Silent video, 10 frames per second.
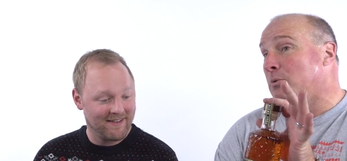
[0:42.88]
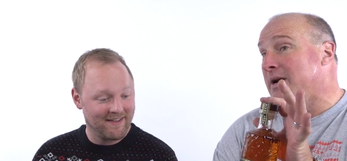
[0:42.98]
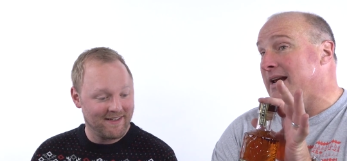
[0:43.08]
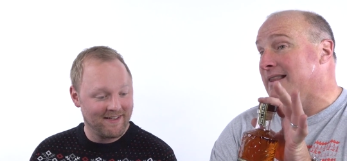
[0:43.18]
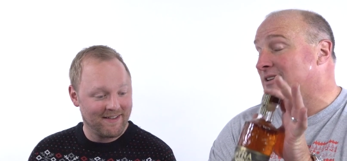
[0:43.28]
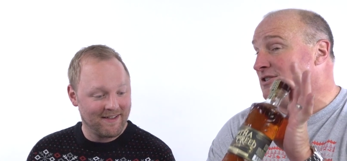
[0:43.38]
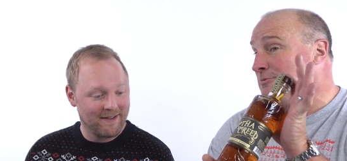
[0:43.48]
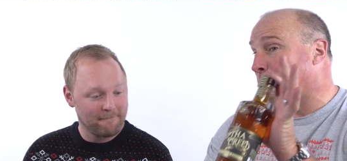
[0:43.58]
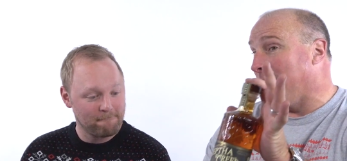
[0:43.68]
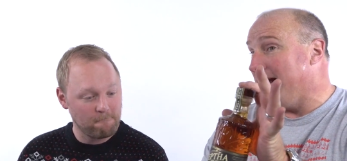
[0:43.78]
Speaker 1: Creed. This is
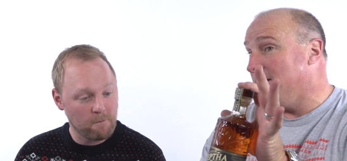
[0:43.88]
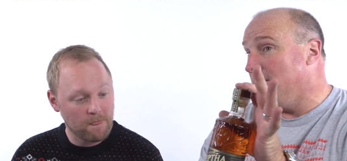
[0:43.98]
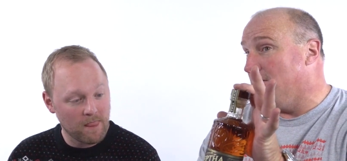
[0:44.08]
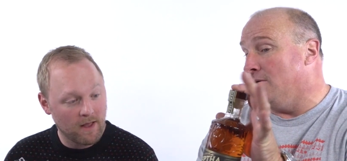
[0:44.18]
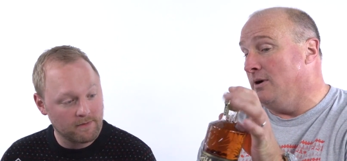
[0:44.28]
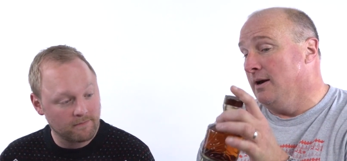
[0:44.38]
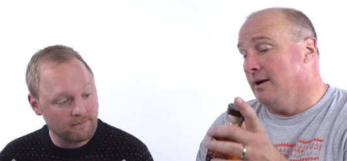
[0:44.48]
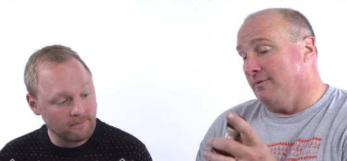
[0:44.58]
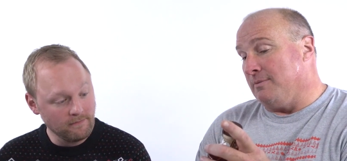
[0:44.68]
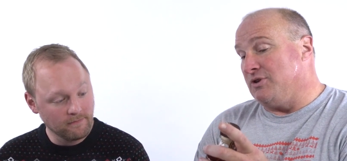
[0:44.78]
brand new
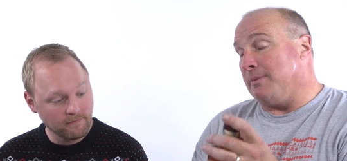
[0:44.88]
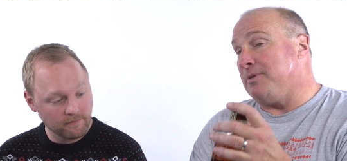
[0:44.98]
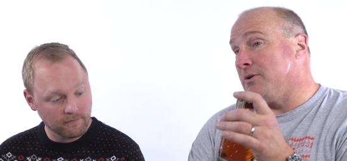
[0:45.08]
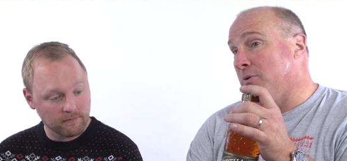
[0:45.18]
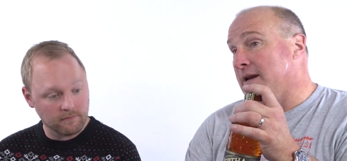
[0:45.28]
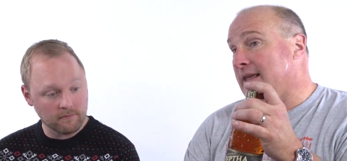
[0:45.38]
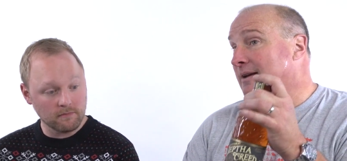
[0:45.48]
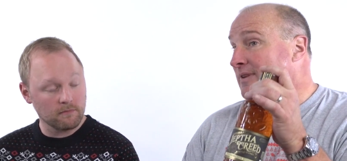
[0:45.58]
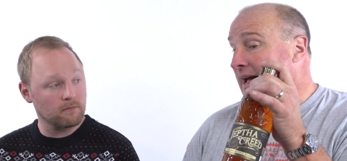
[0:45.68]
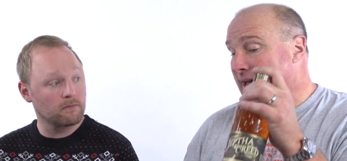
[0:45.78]
from Jephtha Creed. They
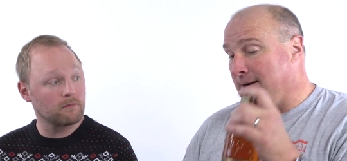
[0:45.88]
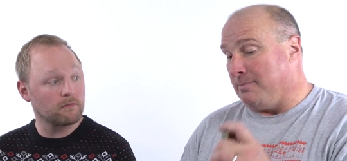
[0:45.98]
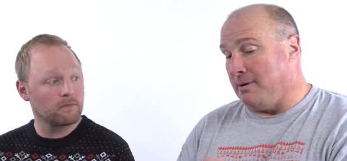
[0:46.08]
have not had a